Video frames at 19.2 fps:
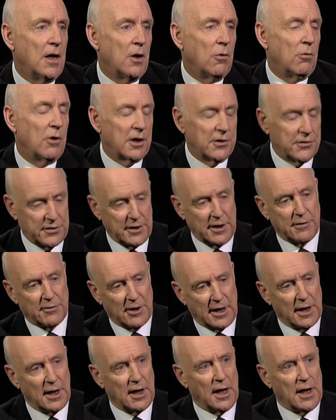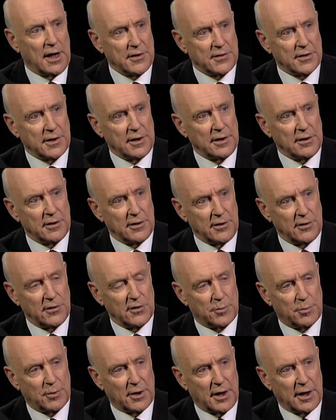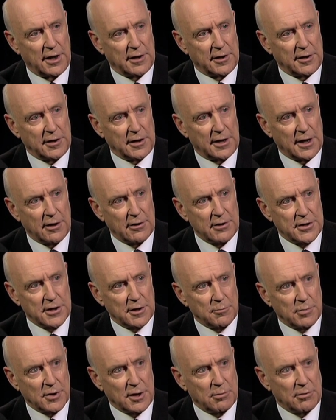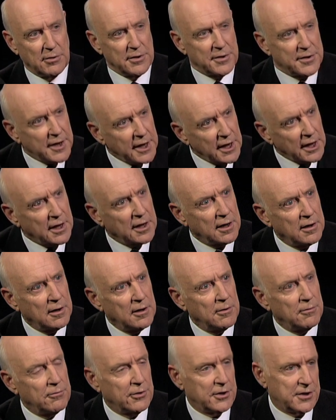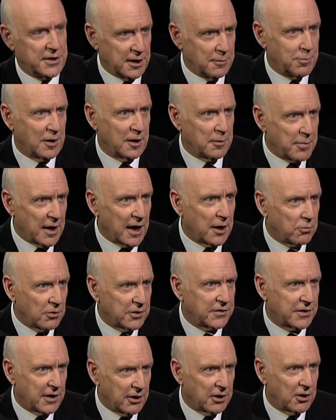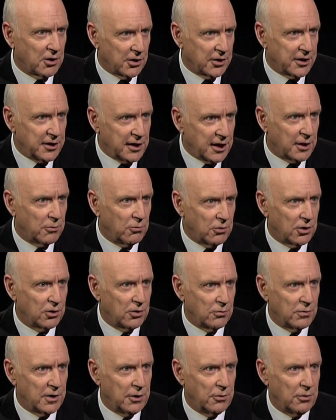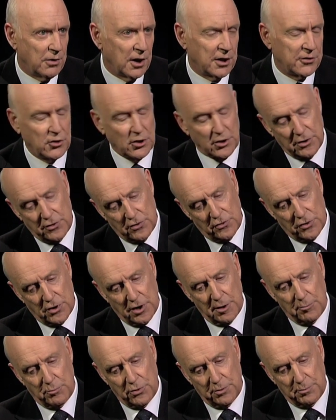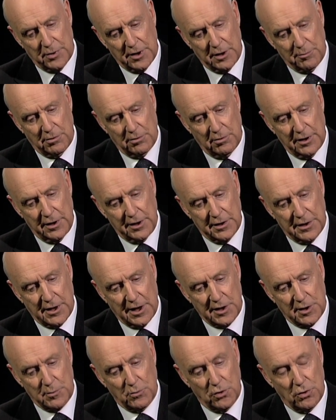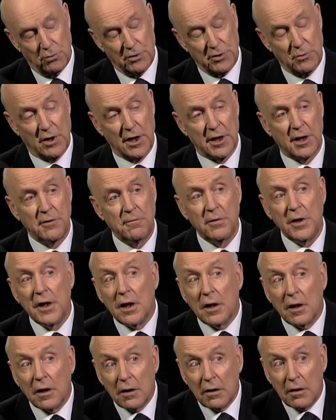Well, instead of analysing the news, Brian, and encouraging people to think very deeply about what's going on in their world, we are going to try and put people in touch more with the way they feel